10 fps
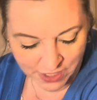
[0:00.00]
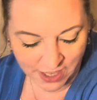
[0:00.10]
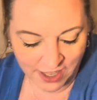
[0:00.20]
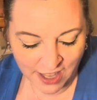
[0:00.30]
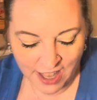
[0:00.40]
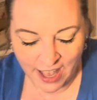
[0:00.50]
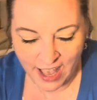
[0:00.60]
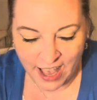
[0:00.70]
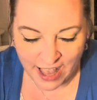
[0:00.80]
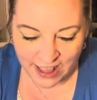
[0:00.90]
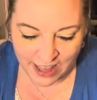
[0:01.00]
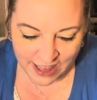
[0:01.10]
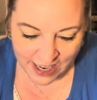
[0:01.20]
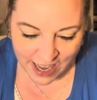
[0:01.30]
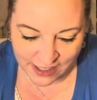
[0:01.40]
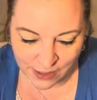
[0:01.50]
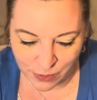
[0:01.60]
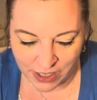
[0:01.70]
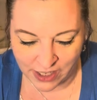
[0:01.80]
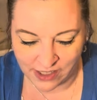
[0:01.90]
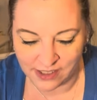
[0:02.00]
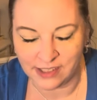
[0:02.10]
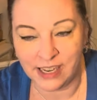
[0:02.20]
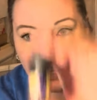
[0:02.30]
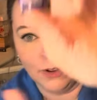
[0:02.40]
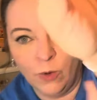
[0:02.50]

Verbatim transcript: and then the next one is snake